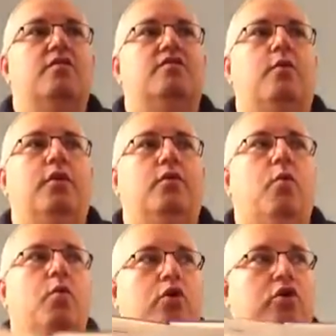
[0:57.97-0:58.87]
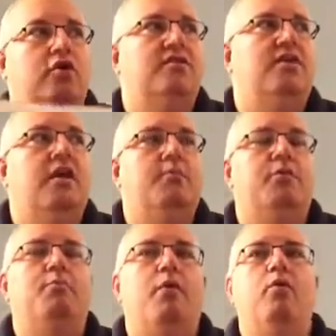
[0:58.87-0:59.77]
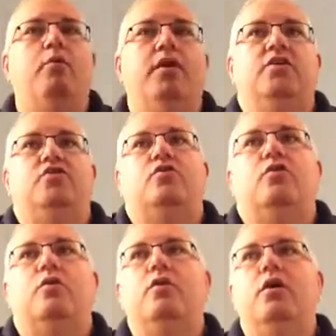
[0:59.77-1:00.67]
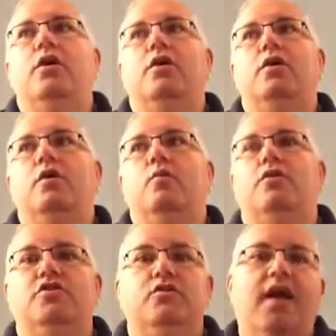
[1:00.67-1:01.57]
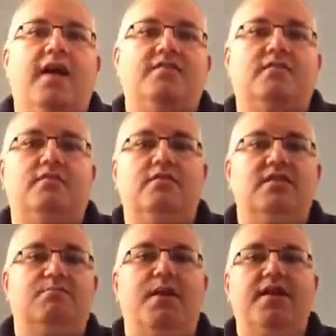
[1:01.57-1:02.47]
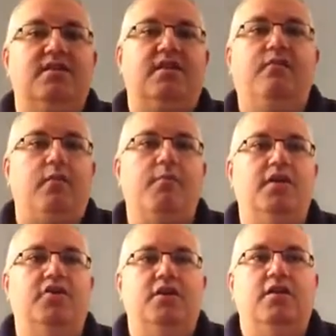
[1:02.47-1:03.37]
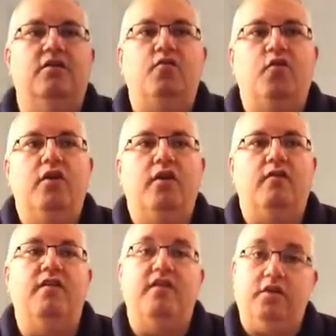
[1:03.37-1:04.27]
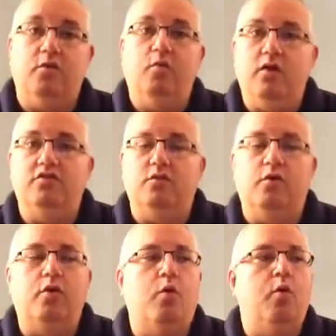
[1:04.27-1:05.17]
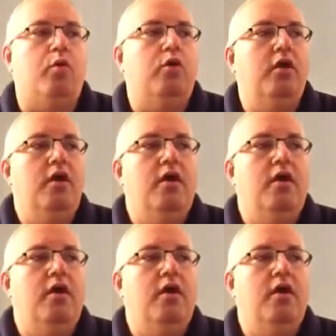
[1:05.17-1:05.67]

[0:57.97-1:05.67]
So, in order to set up your bone reading journal, once you got this basic information in the front of it that you want to record,